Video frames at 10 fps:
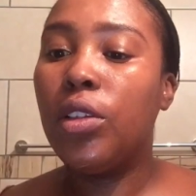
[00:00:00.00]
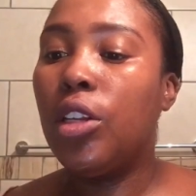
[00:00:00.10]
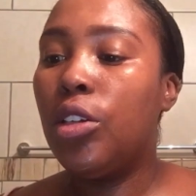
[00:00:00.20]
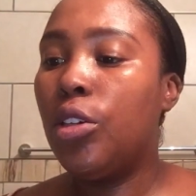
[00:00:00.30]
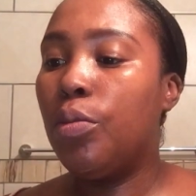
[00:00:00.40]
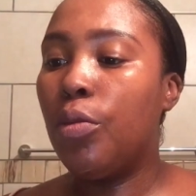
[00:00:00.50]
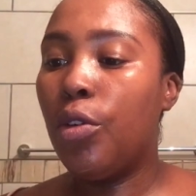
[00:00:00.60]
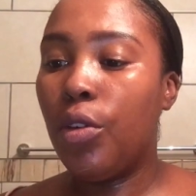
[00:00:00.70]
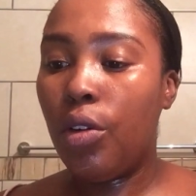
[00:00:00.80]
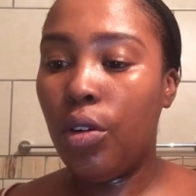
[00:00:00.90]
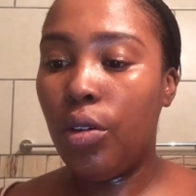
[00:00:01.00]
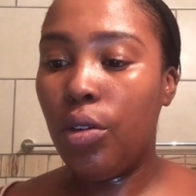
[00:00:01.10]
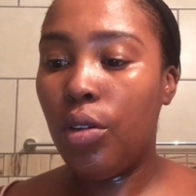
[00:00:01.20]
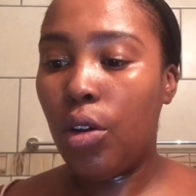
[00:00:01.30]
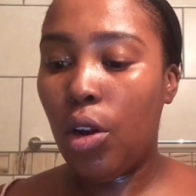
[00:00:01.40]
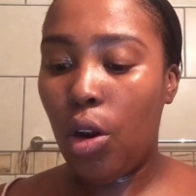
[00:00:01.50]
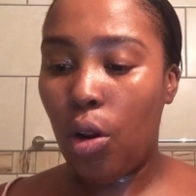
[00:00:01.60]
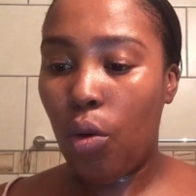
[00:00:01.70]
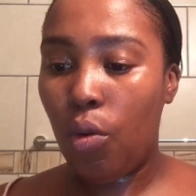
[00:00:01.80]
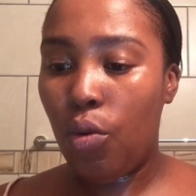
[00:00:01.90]
H Miracle
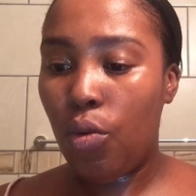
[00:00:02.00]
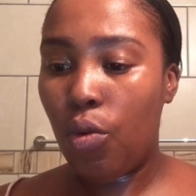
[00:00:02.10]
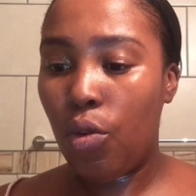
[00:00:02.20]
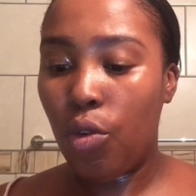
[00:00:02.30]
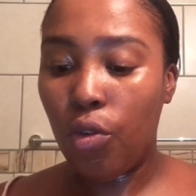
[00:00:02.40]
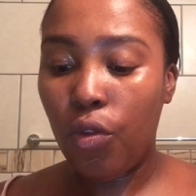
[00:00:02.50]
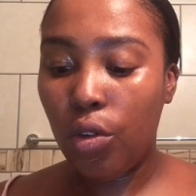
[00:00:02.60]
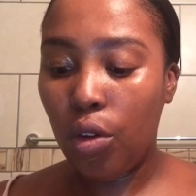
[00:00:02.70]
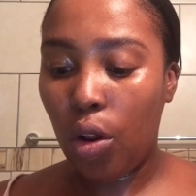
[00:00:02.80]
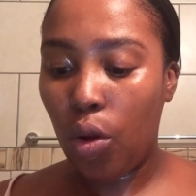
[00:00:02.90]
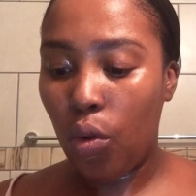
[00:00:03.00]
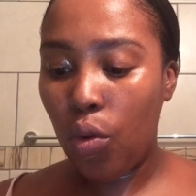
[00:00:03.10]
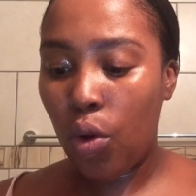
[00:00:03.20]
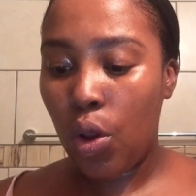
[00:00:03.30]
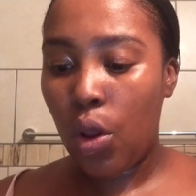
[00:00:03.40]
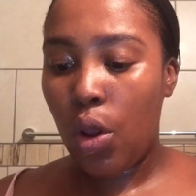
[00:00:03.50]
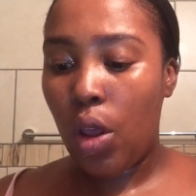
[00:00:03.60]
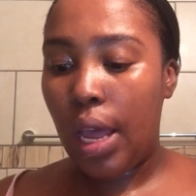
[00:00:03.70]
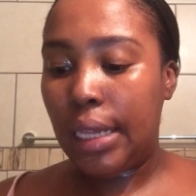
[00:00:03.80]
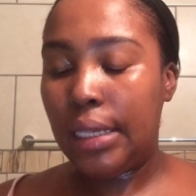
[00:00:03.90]
Glow, Youthful Glow.
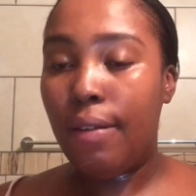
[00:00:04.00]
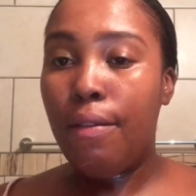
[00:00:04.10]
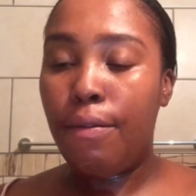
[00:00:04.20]
It's a